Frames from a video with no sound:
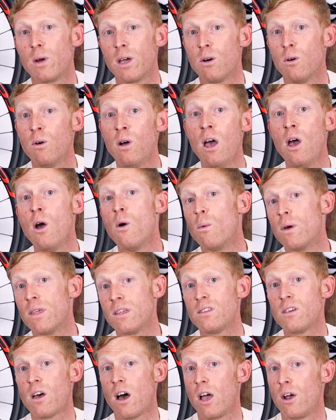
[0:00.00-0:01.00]
wheel with
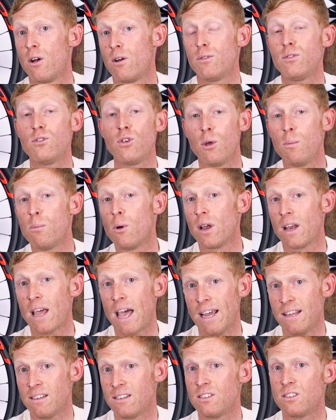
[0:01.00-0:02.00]
a tyre of
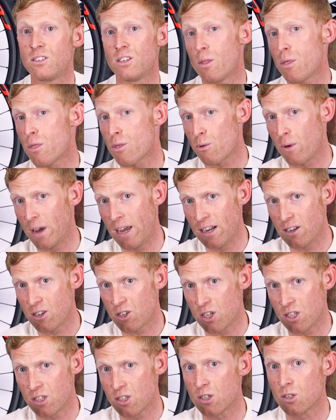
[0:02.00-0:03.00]
2.8 to 3
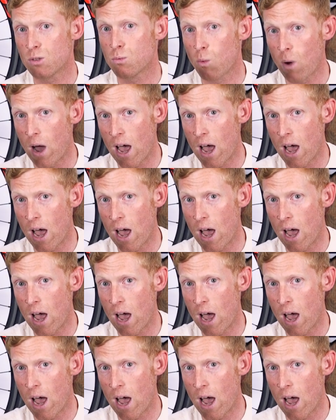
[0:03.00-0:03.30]
inches as